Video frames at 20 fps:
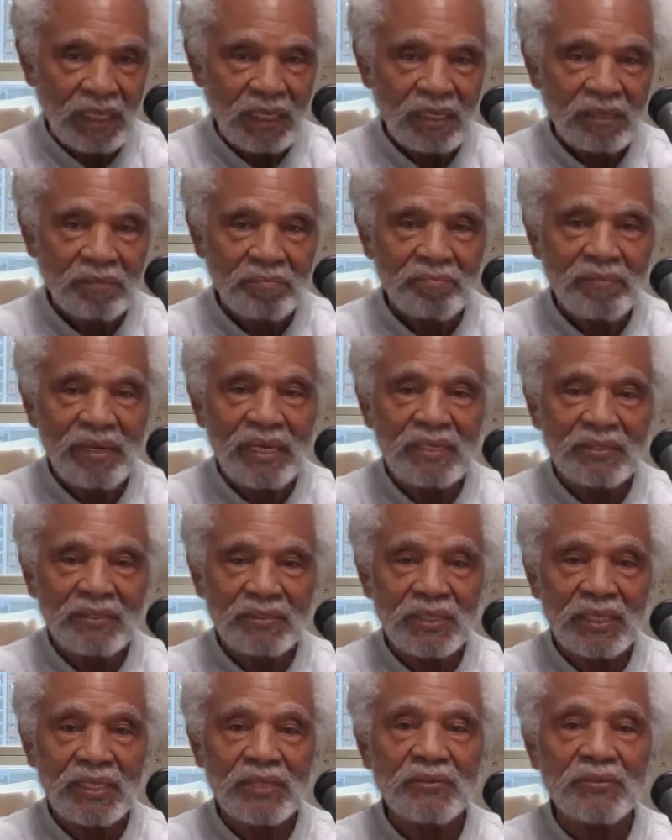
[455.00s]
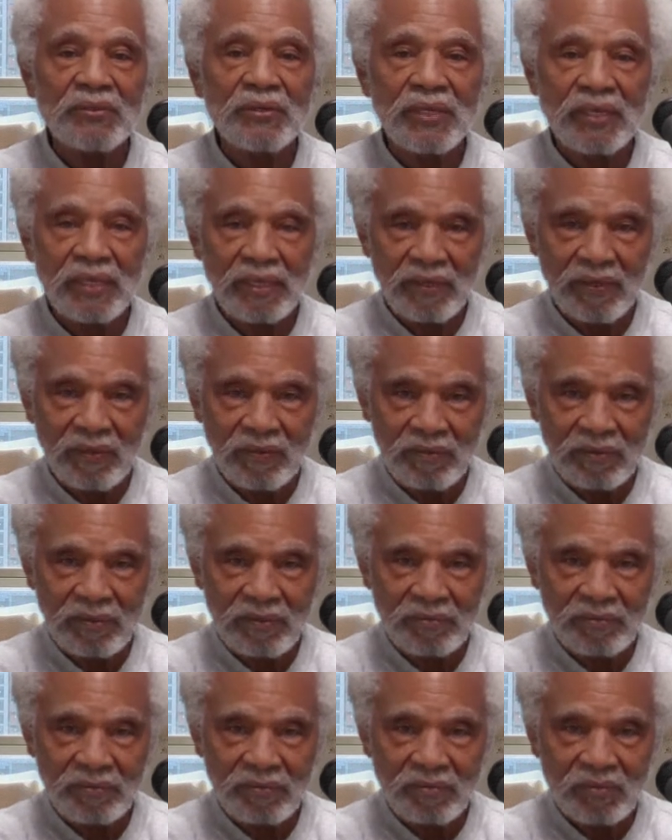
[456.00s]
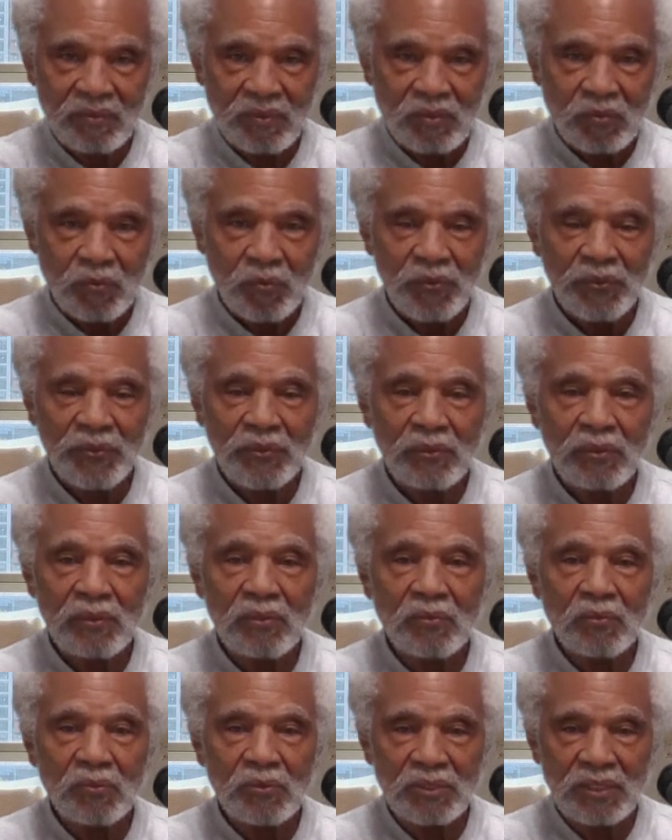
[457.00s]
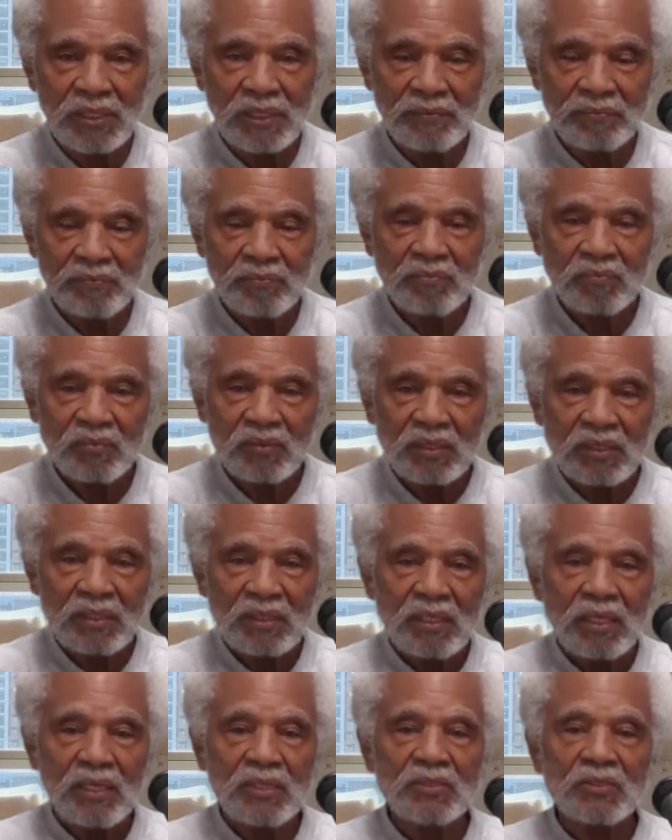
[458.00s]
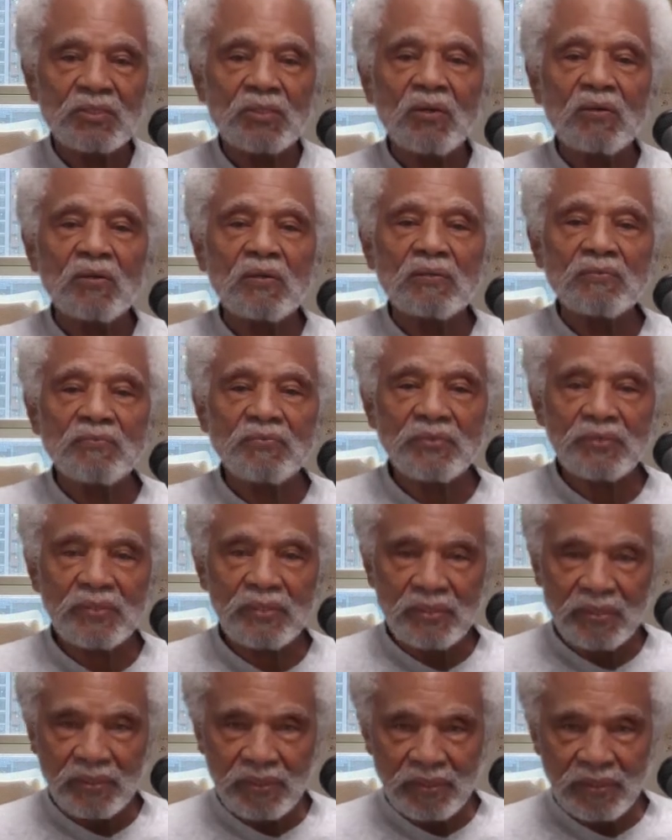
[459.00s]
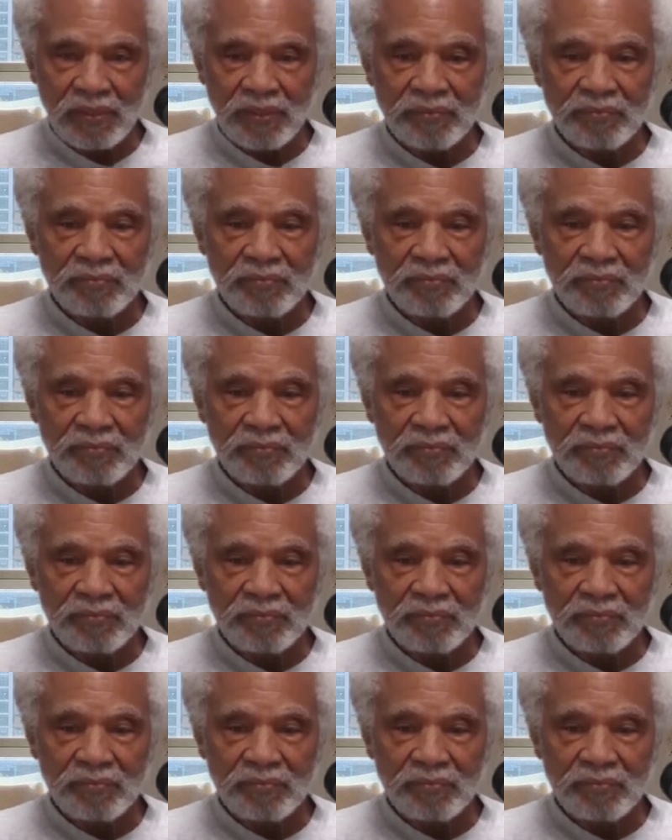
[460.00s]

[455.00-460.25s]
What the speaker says: Maintain your health. When you lose it, it's gone for good.